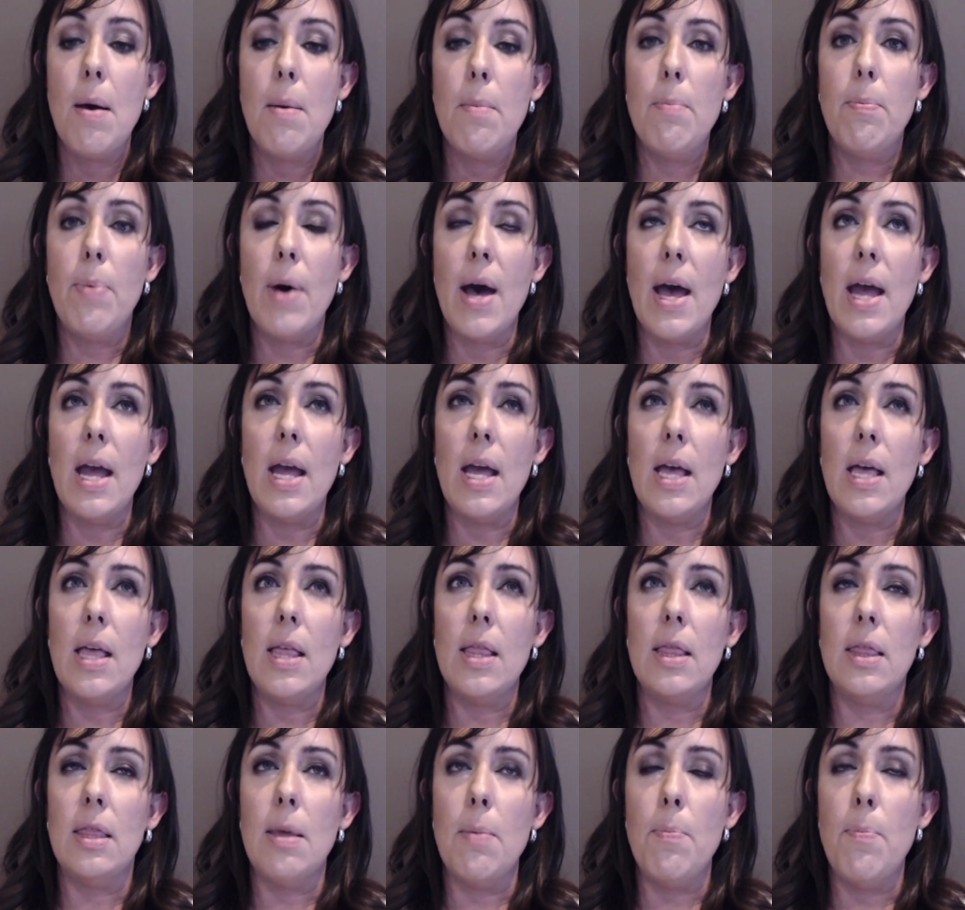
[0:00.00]
But
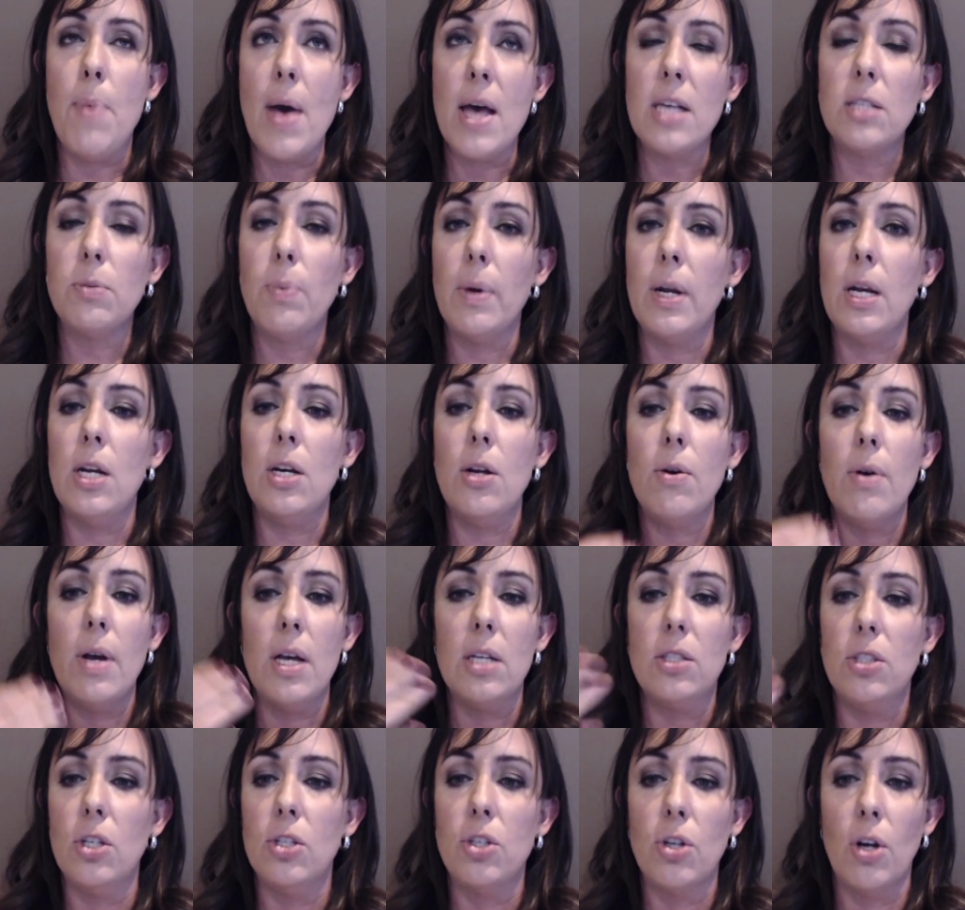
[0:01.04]
the best way to do it
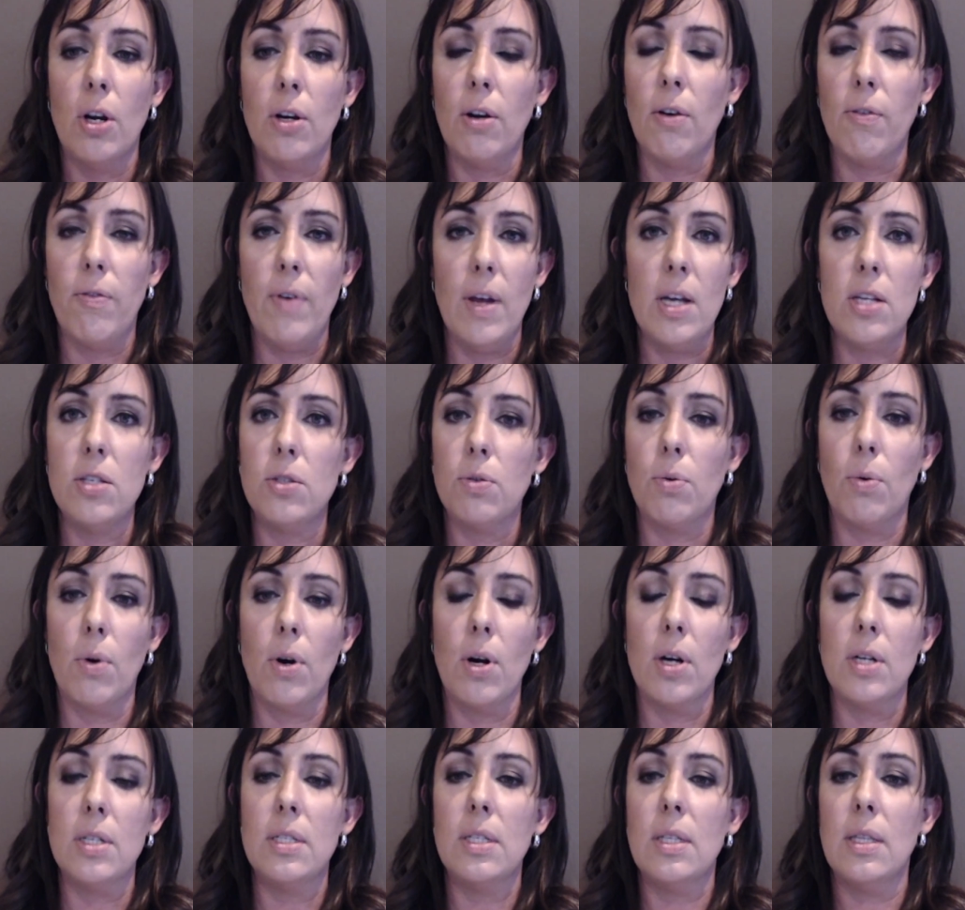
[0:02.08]
is to turn your face
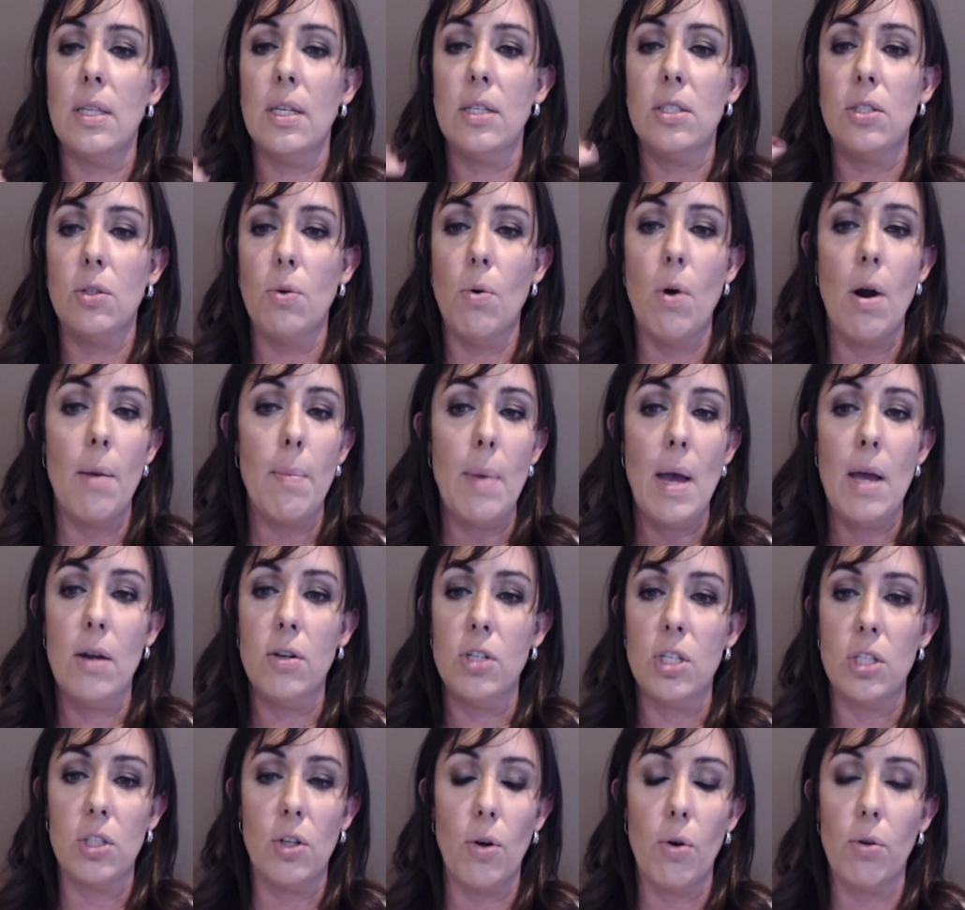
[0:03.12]
towards the storm and
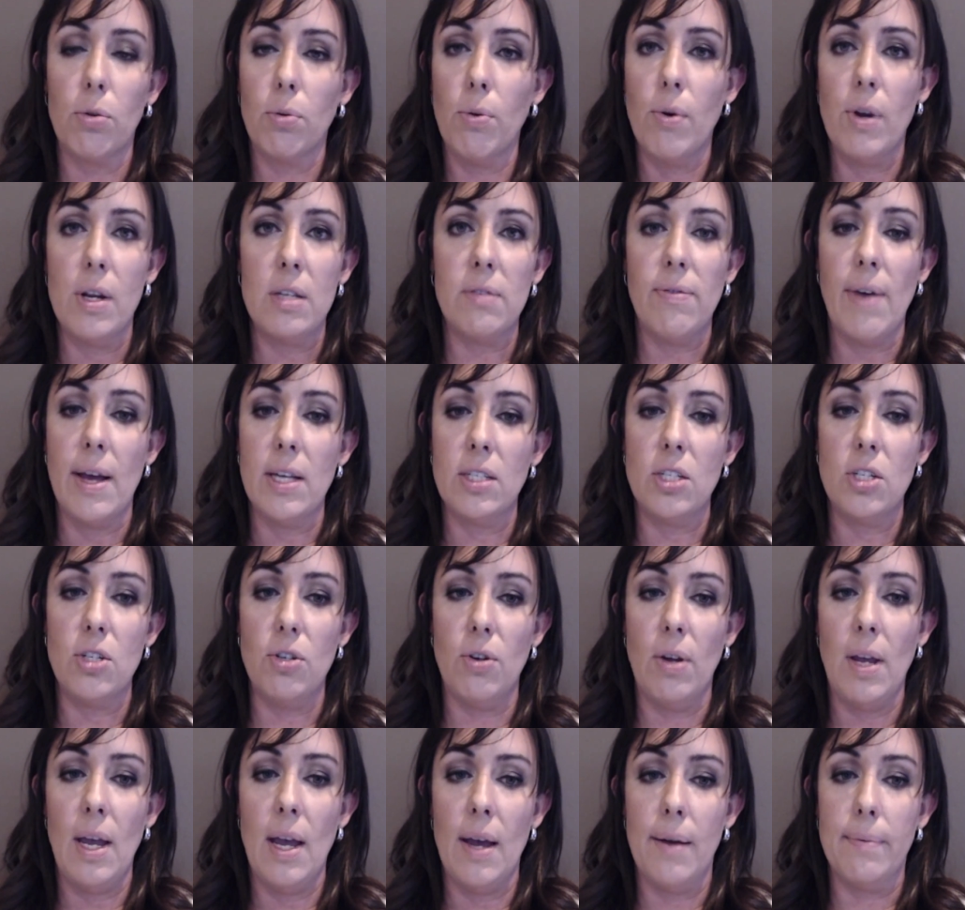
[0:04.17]
just go through it as fast as you
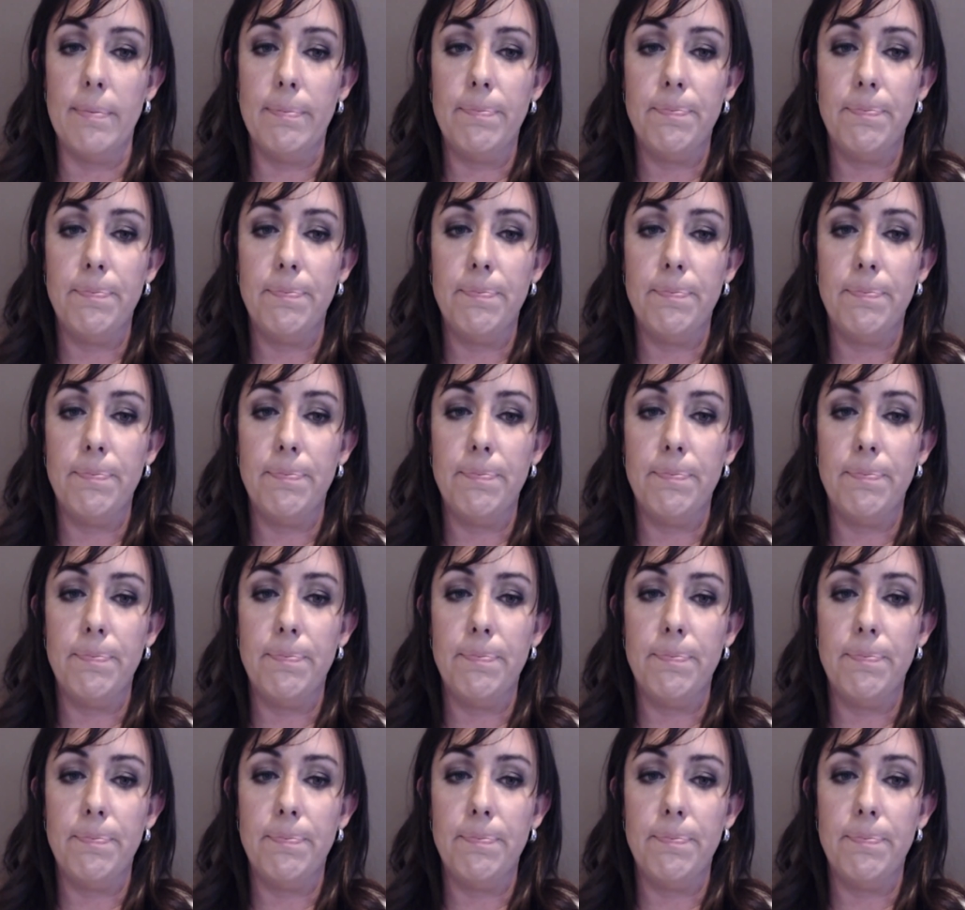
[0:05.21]
can.